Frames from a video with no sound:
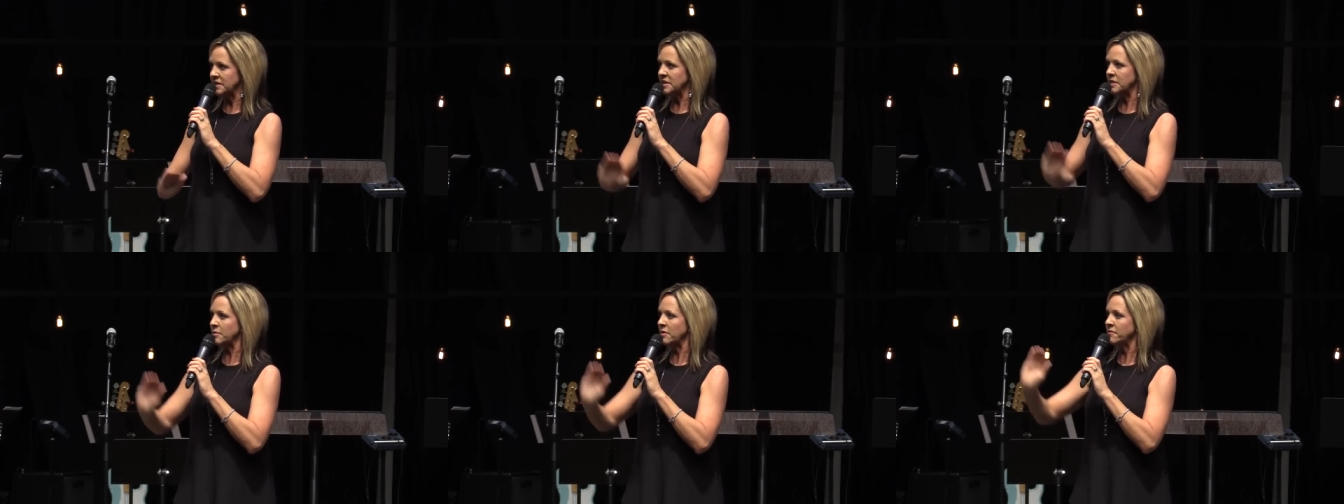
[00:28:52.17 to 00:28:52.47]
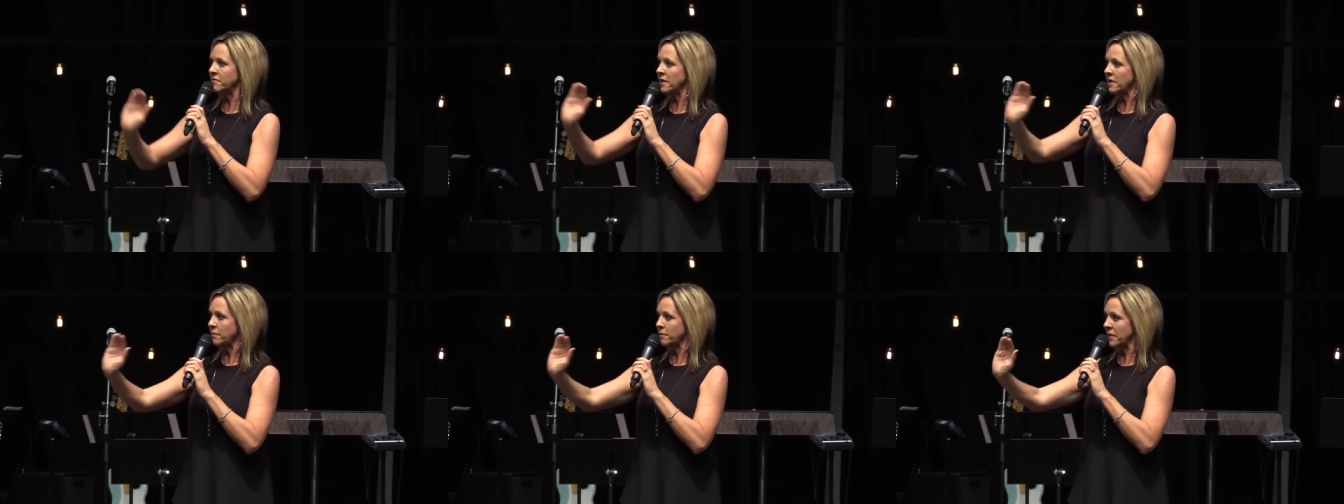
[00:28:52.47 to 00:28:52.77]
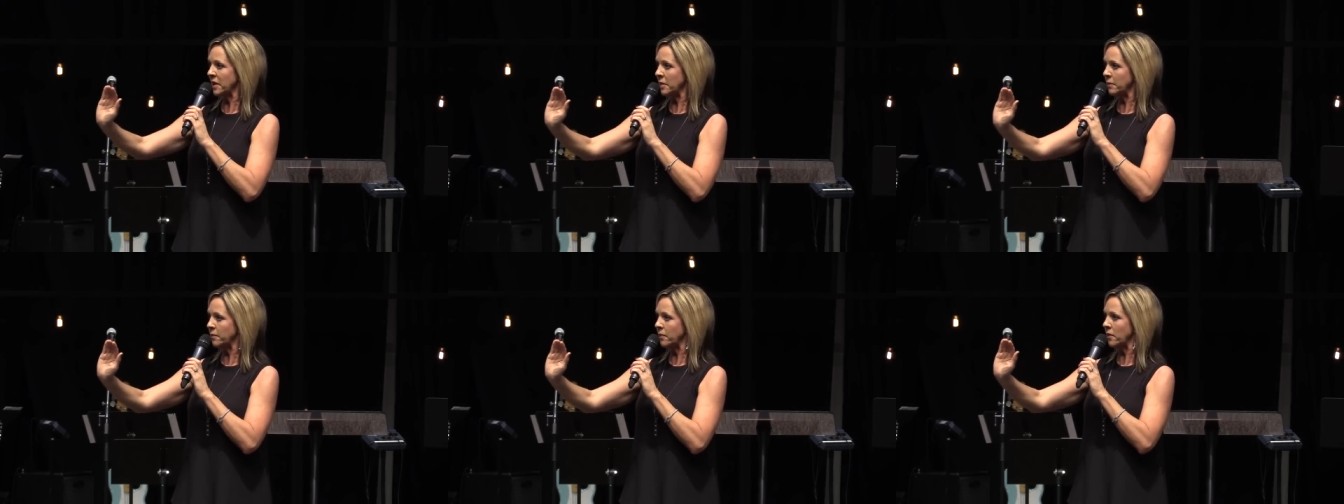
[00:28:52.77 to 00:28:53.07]
Some affect
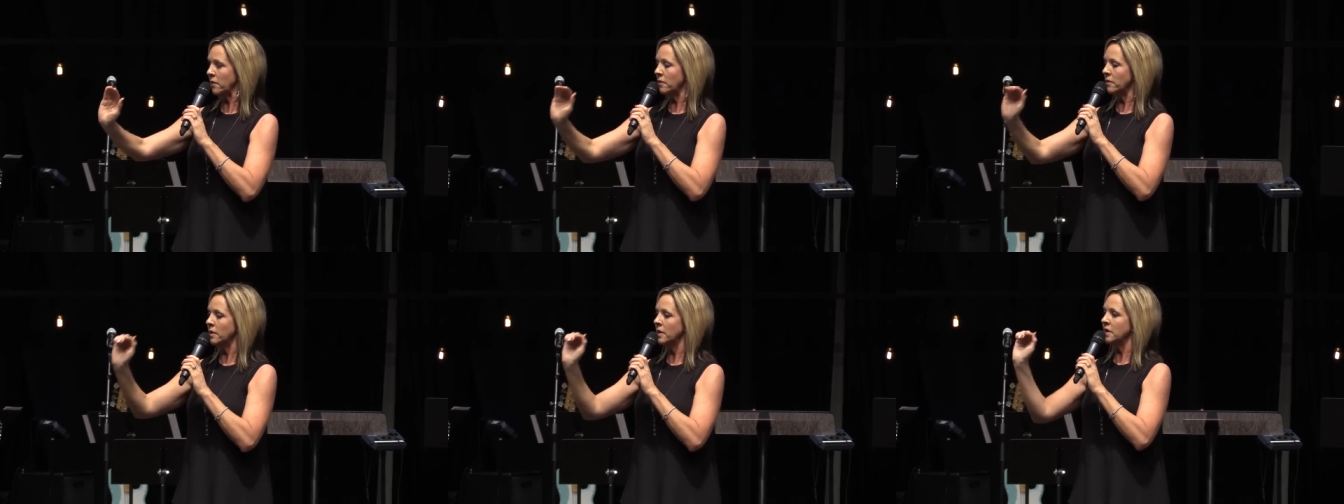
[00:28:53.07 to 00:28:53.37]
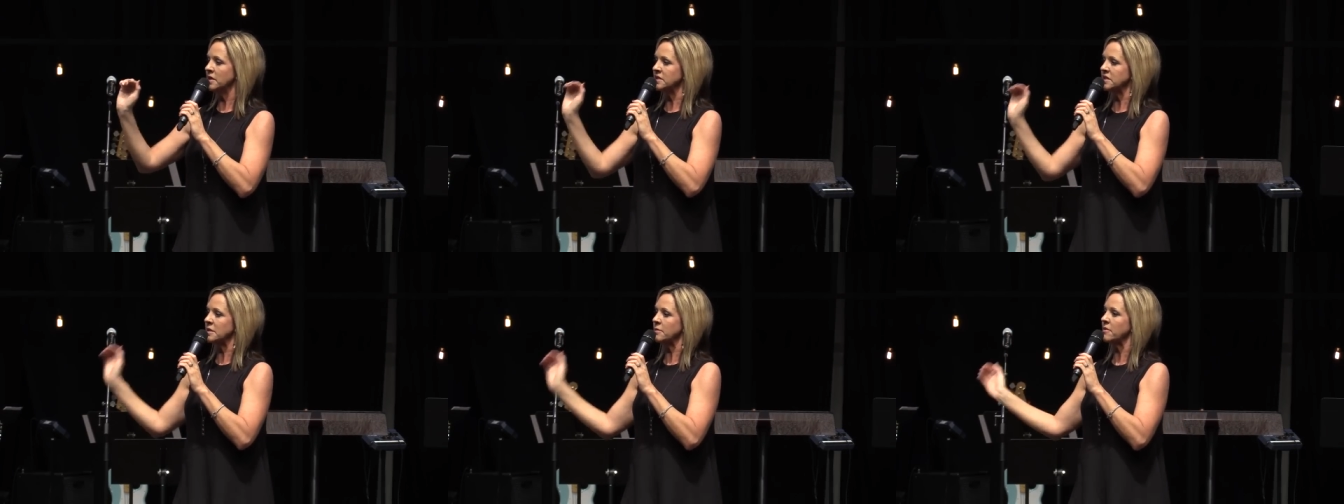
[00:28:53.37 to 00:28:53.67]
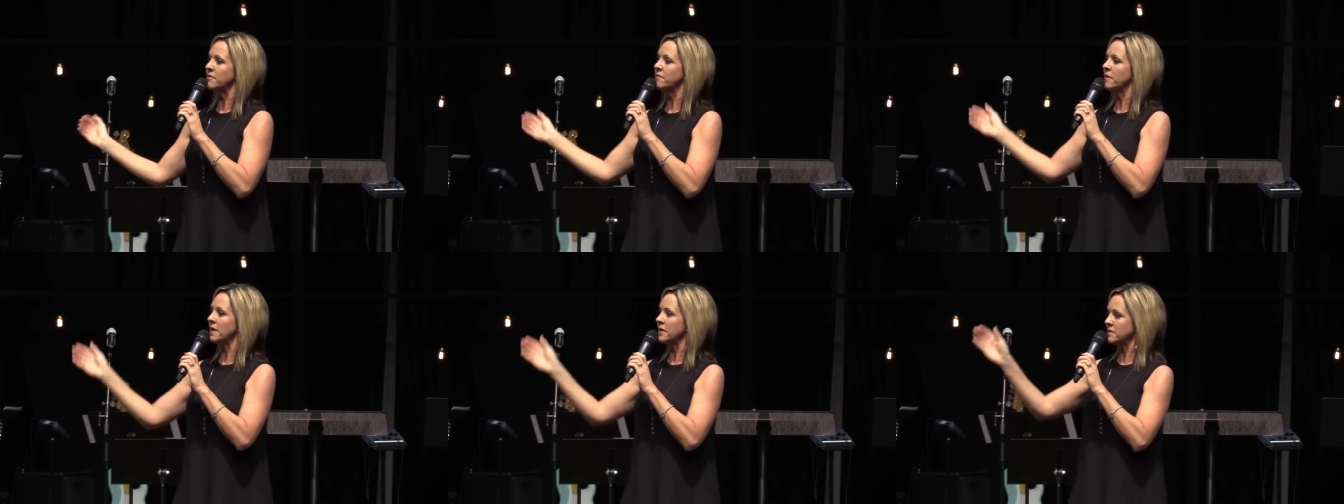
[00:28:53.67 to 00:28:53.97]
people, some
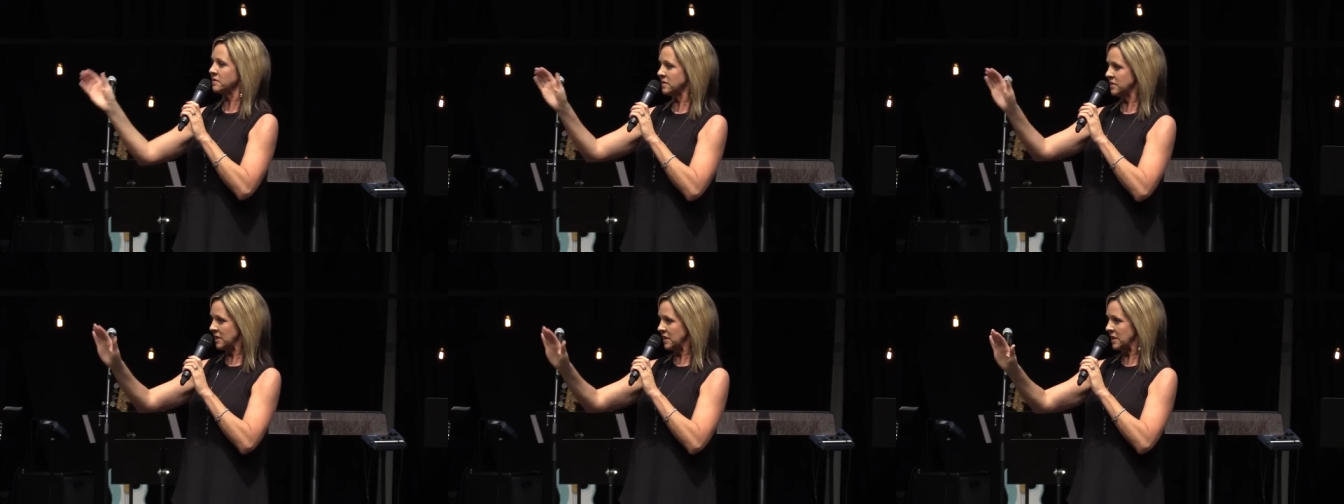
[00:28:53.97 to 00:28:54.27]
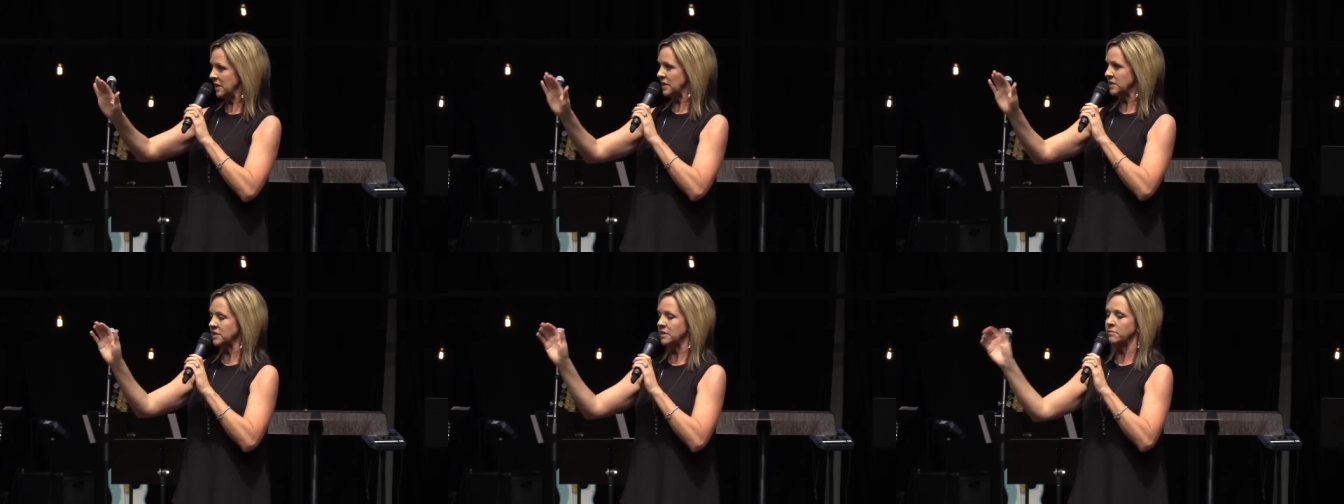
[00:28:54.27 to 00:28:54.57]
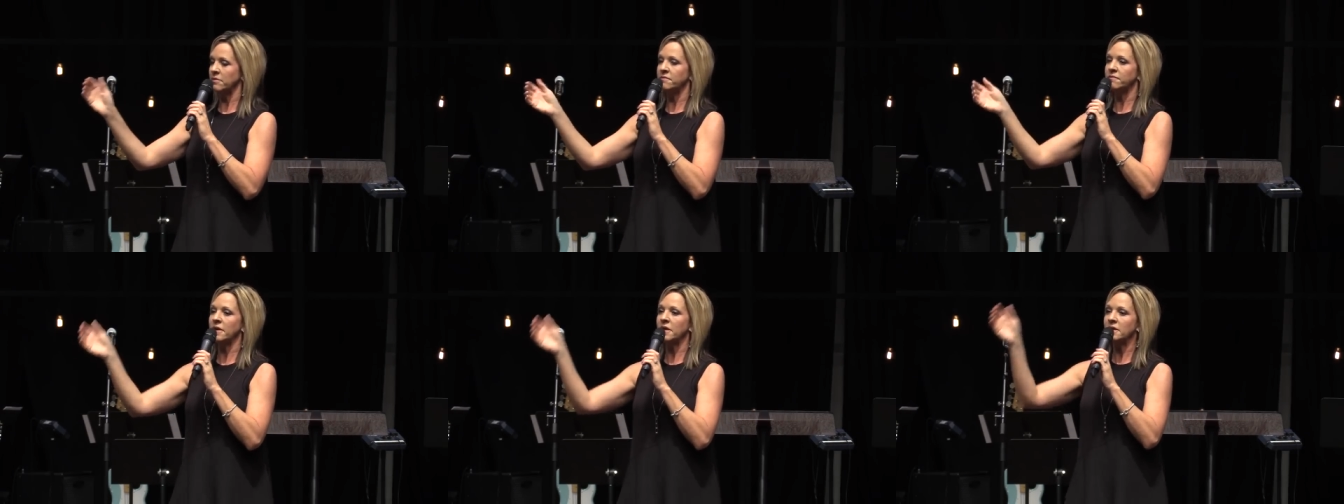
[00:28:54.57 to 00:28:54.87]
affect cities,
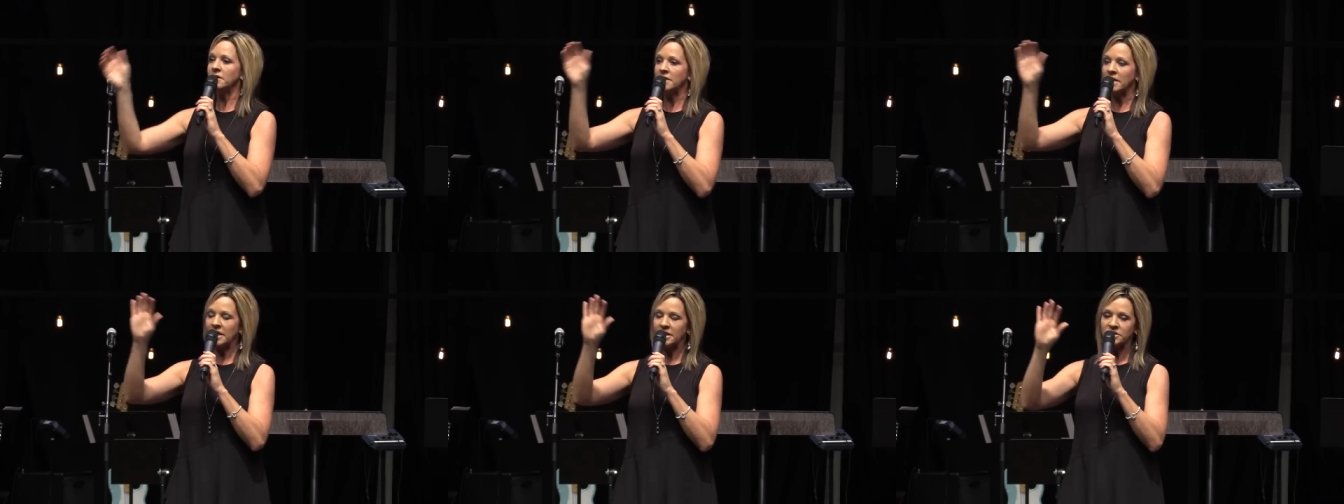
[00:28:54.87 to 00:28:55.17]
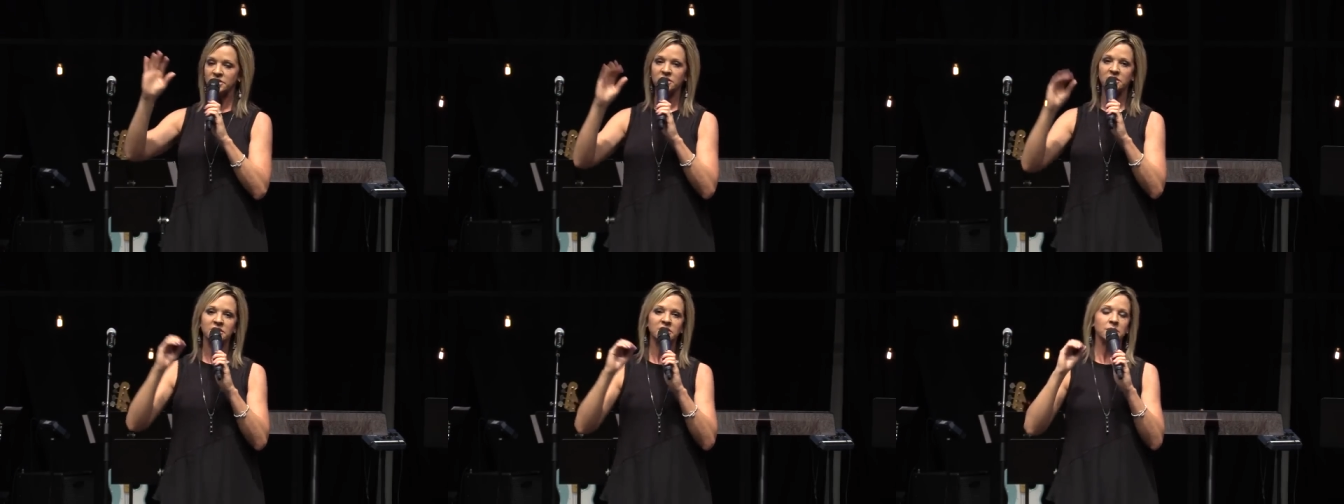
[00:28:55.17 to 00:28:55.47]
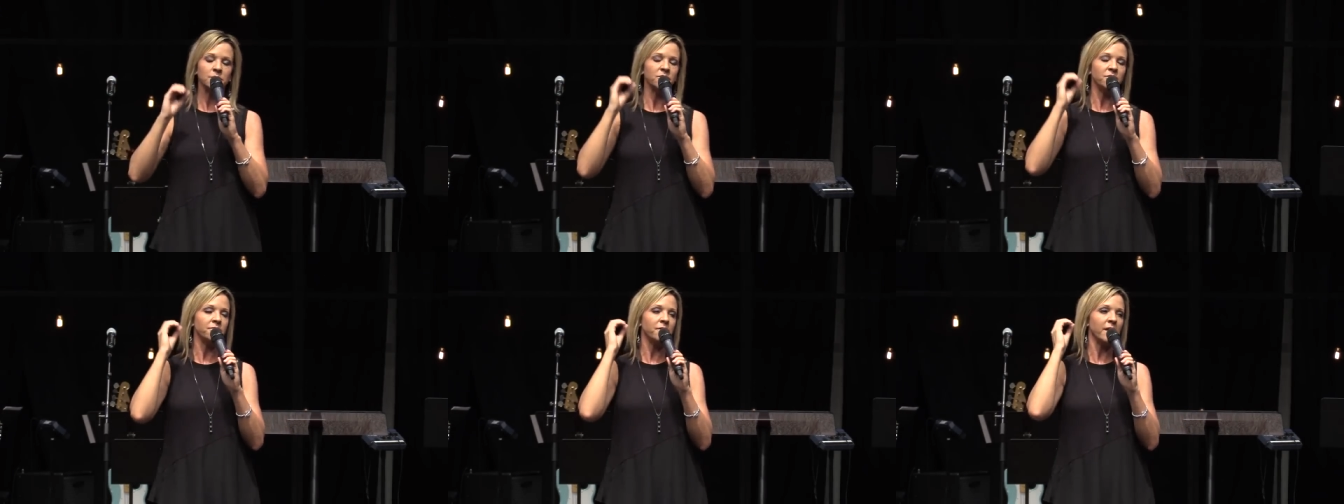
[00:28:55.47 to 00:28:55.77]
some affect nations,
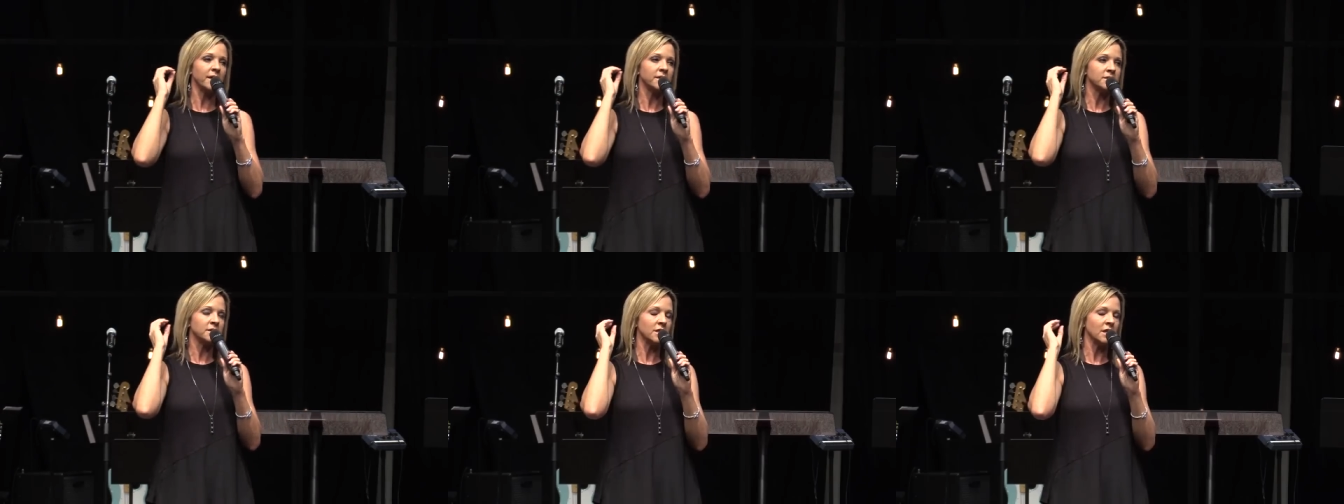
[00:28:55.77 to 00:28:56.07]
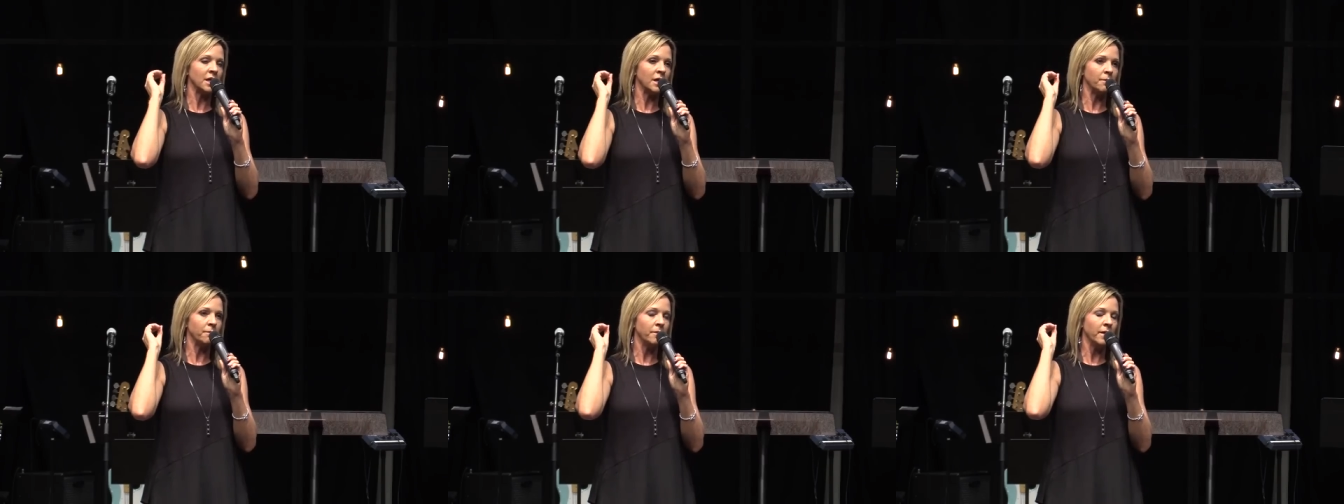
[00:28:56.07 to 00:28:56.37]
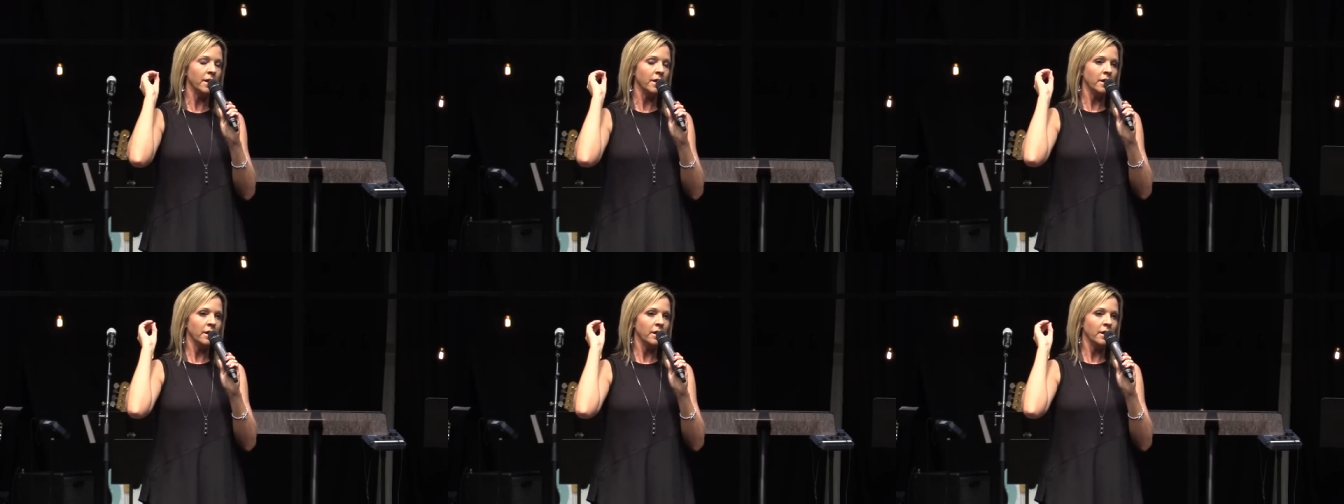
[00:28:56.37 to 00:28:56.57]
some affect um,